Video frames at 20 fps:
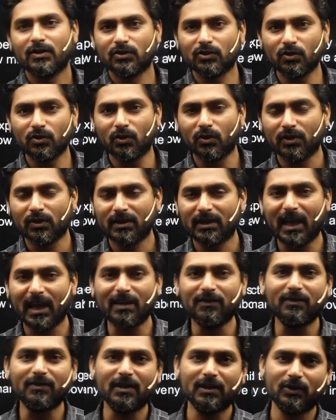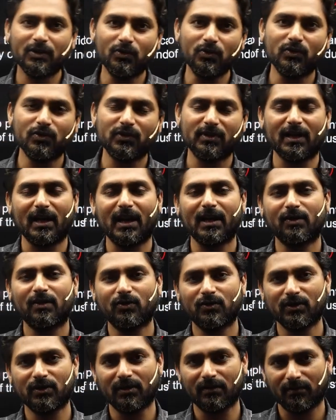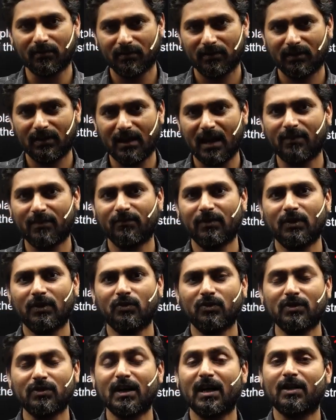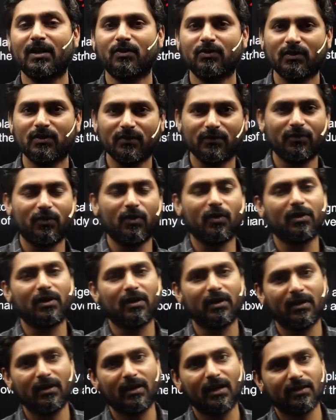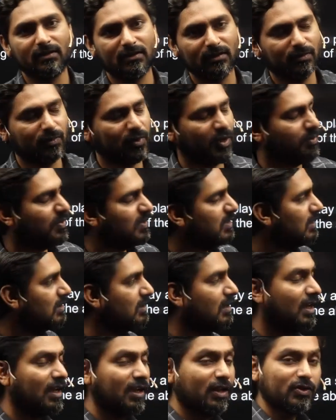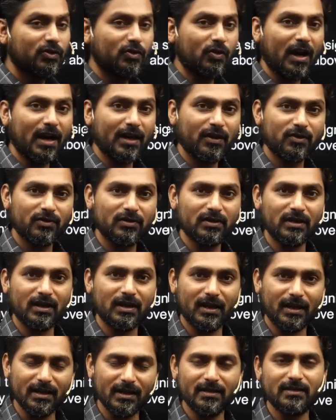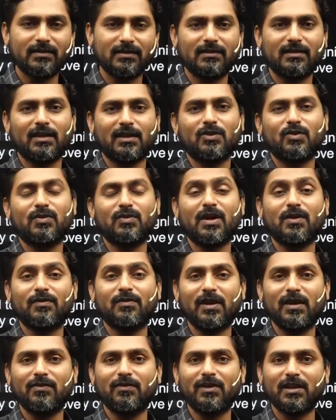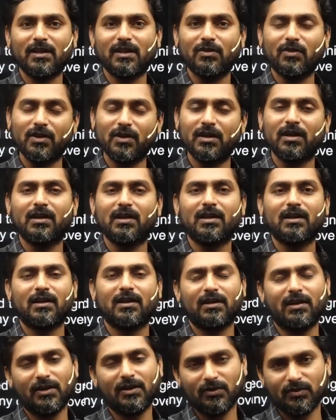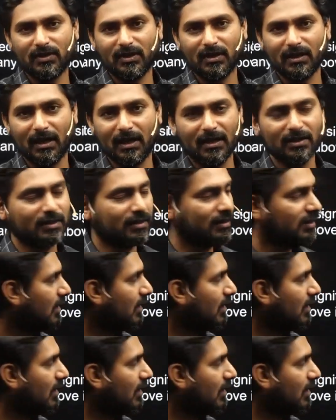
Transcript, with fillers: So can we use hydrogen? Can we use hydrogen for reduction purposes? So hydrogen is said to be a very, very good reducing agent.